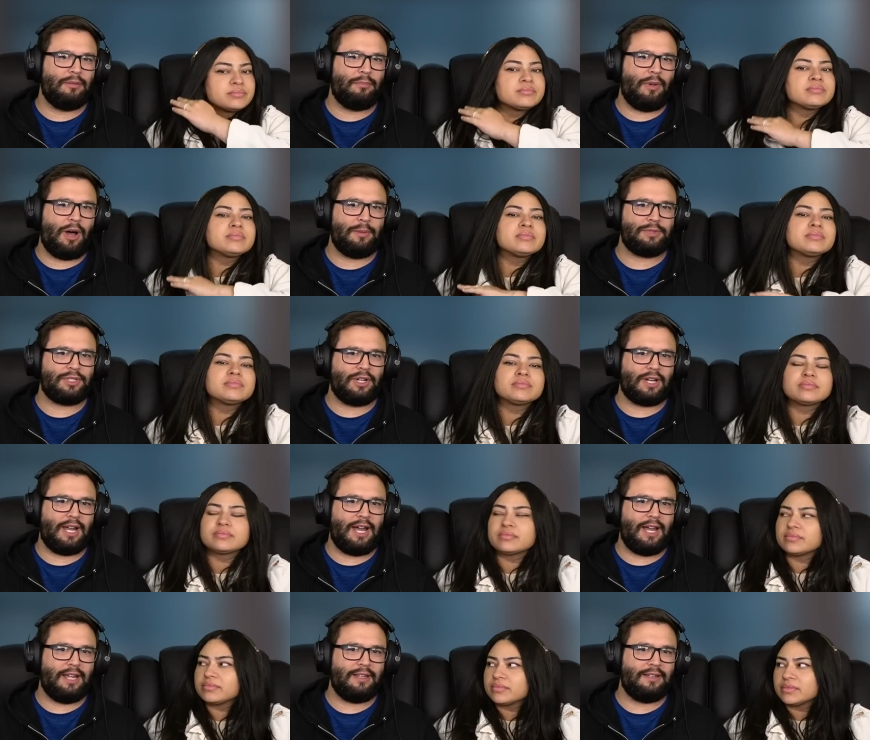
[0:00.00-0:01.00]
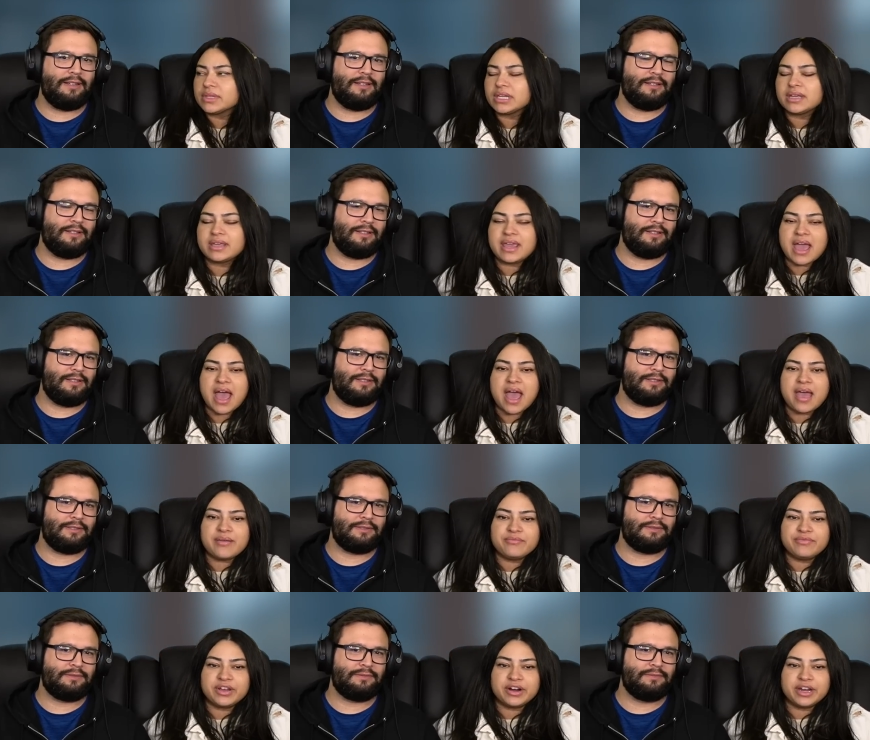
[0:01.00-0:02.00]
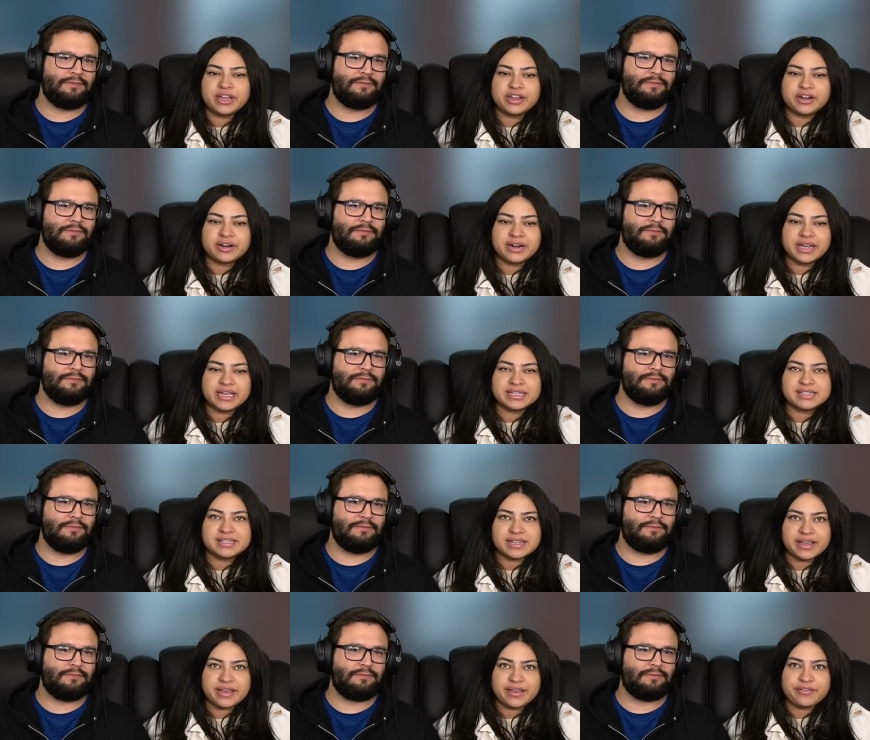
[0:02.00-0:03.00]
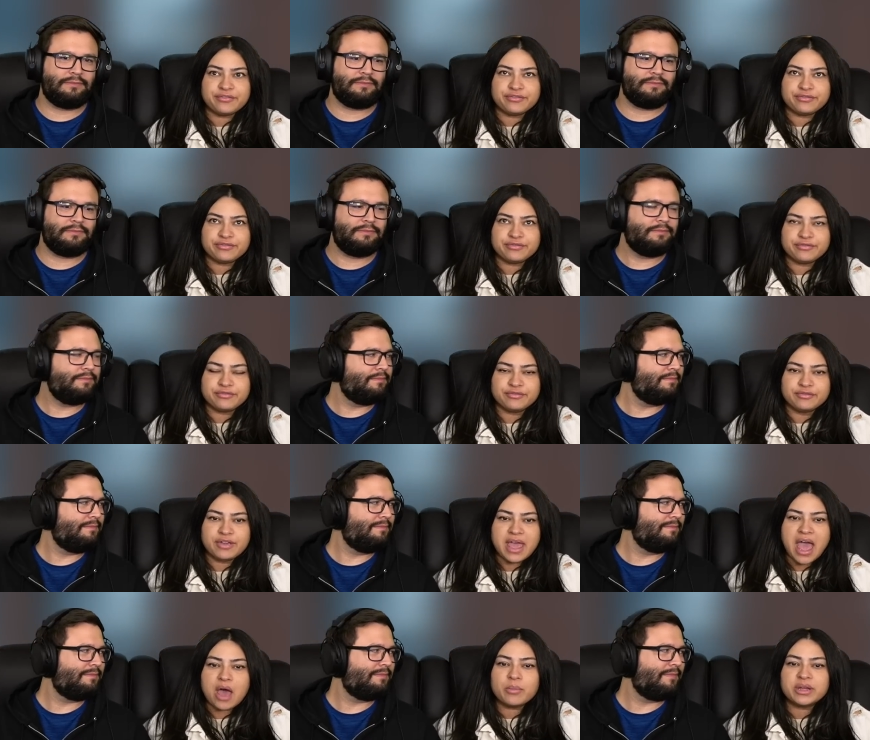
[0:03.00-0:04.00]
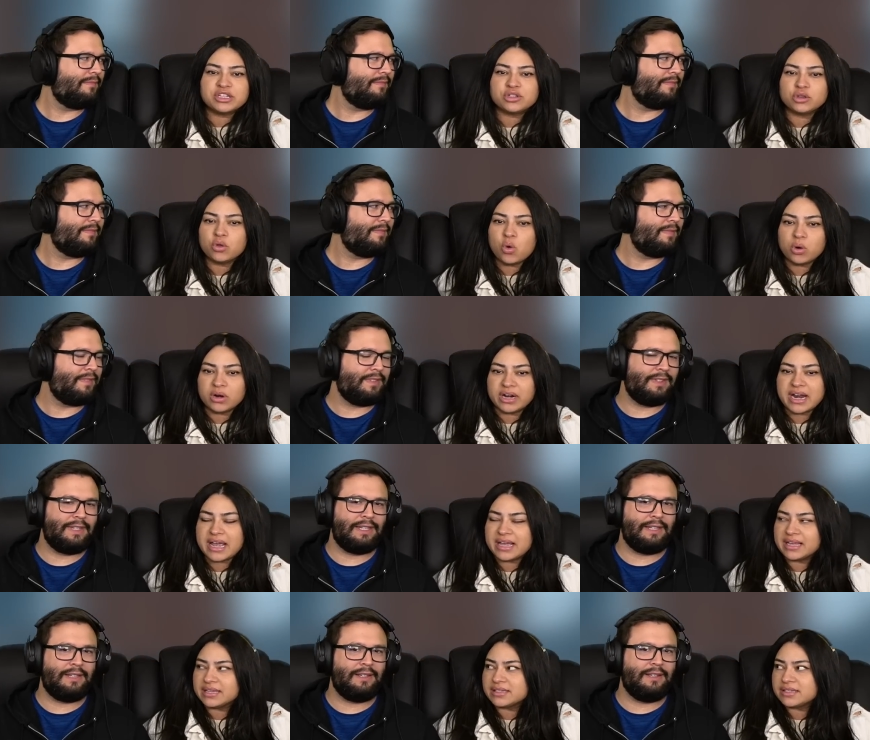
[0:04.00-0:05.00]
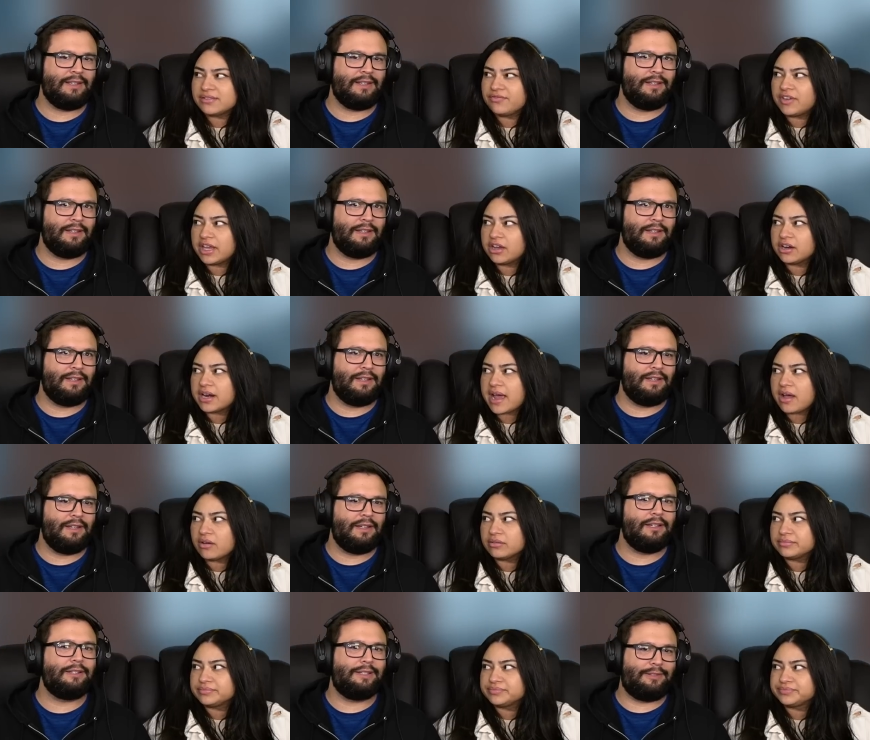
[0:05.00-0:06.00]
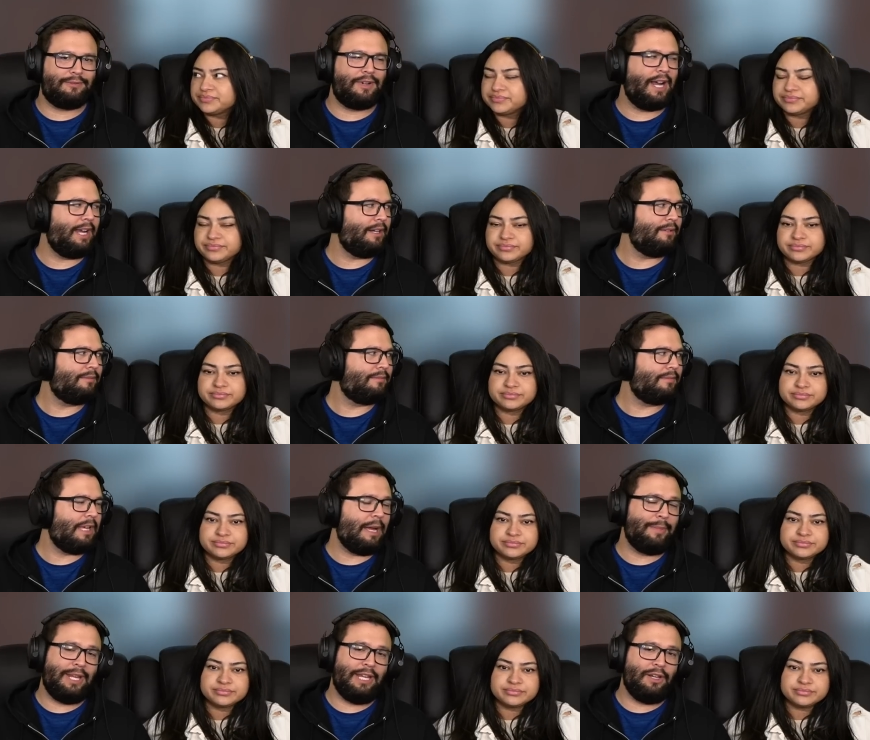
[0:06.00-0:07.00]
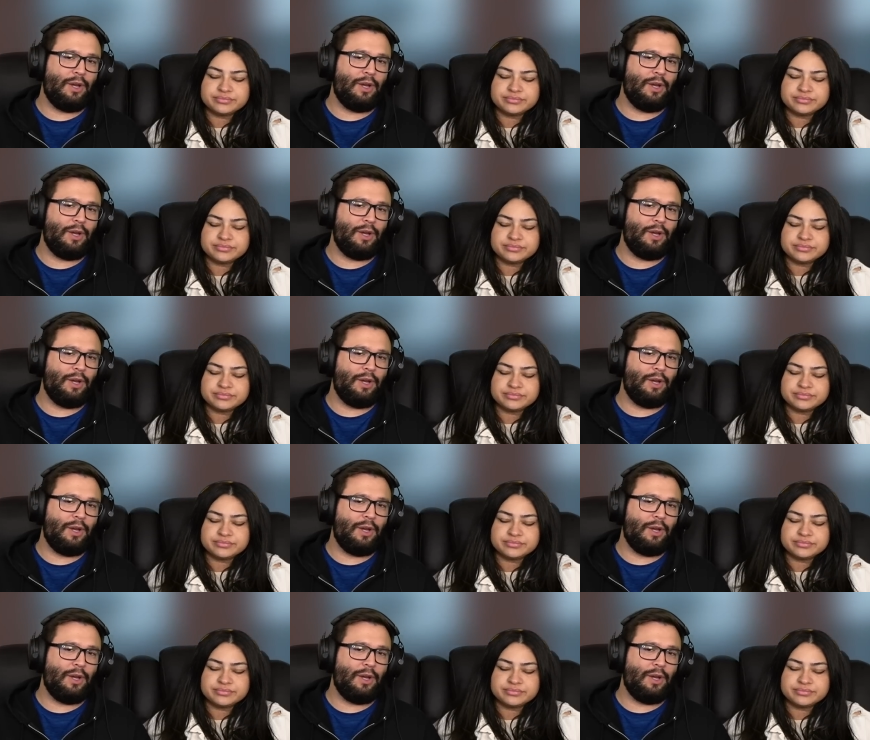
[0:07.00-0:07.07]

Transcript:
Speaker 1: mobster guy.
Speaker 2: Yeah, I'm very curious if how much Lorne has figured out.
Speaker 1: Right. I mean, he